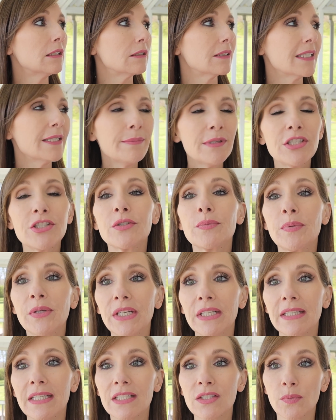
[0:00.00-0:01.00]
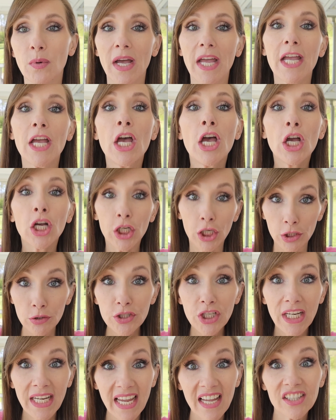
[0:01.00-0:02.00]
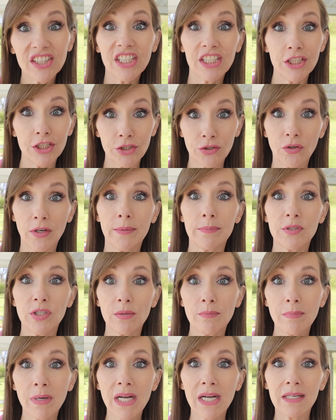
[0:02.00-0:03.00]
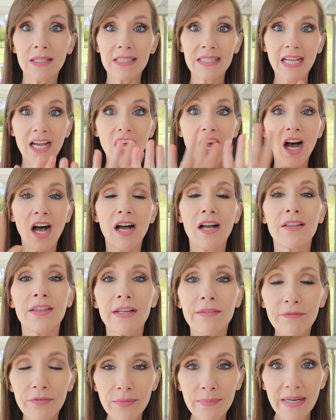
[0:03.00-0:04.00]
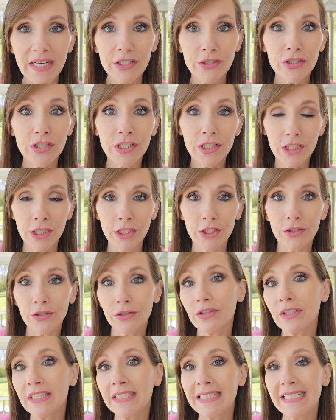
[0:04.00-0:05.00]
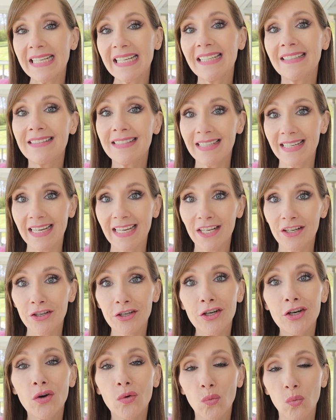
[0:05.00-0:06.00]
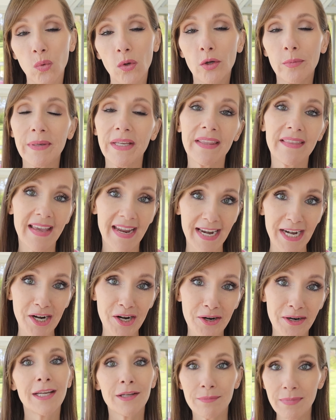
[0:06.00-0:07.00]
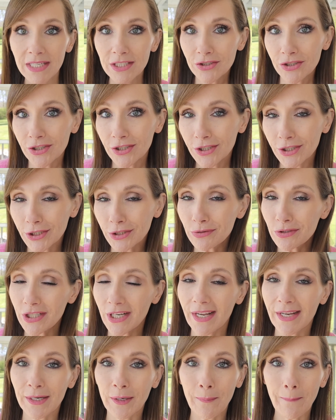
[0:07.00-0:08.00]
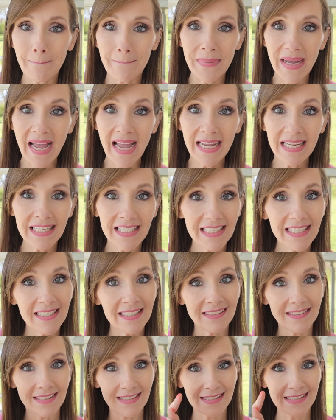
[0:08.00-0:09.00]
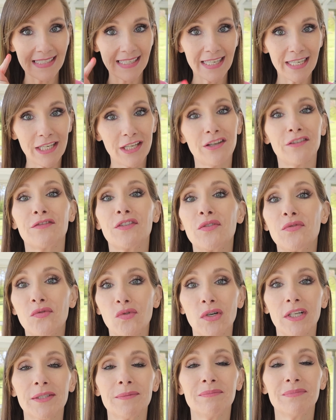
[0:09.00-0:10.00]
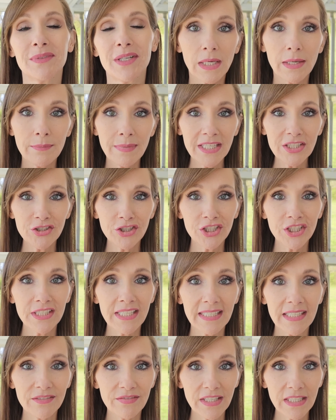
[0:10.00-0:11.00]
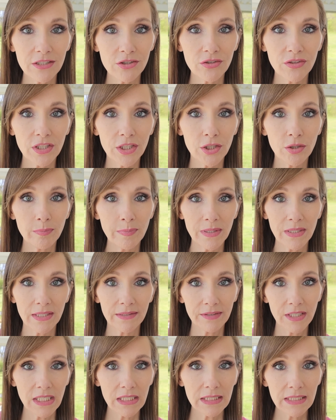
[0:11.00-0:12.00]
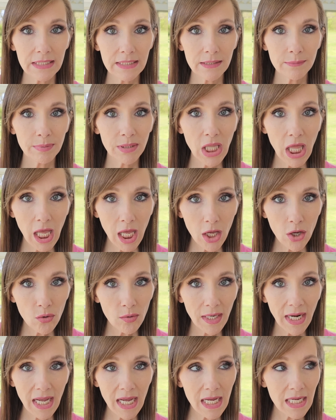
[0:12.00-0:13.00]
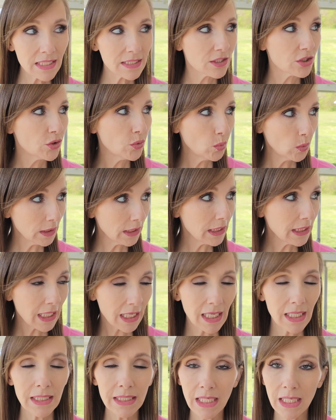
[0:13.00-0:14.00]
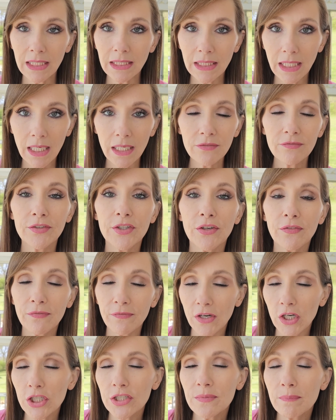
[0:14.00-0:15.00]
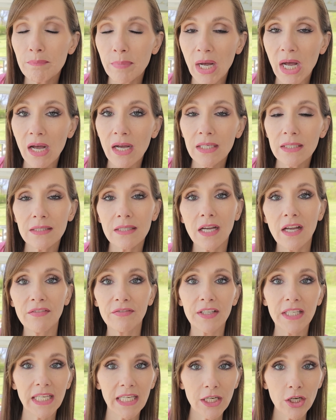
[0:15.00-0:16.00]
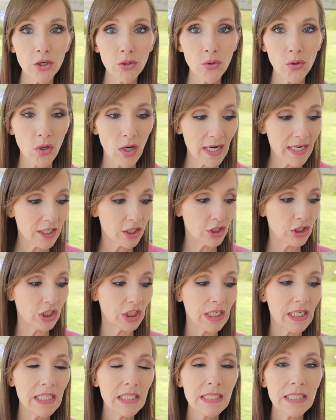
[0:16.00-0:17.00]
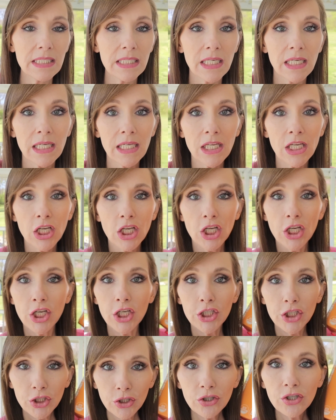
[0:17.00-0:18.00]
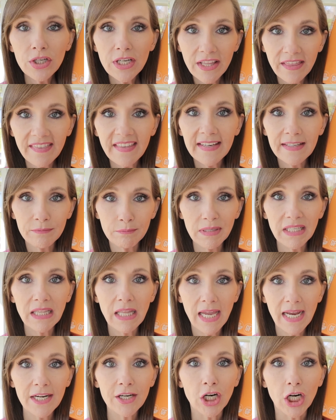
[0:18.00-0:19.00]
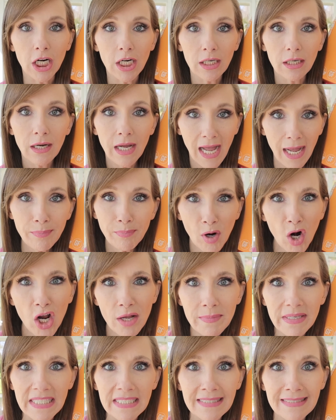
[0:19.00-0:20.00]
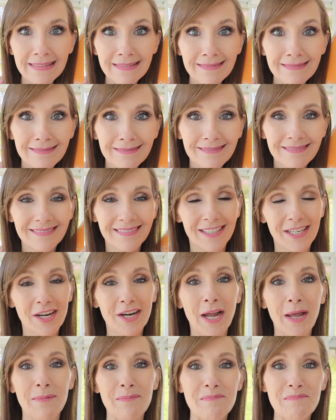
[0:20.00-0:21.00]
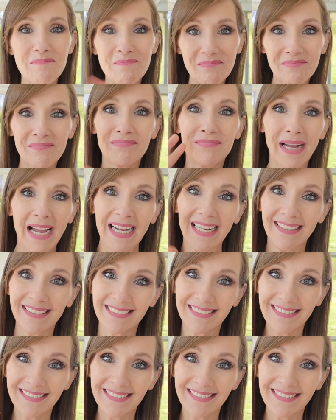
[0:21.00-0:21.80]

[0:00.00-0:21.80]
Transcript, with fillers: let me just put it this way. Go check out the description box. All the information you're going to need to enter will be there. And make sure you check back in to see if you've won. And make sure you take advantage of the coupon I've got listed below. Guys, $29.99 for your first box of Keto Krate goodies. You're going to thank me later. I promise. Okay, bye.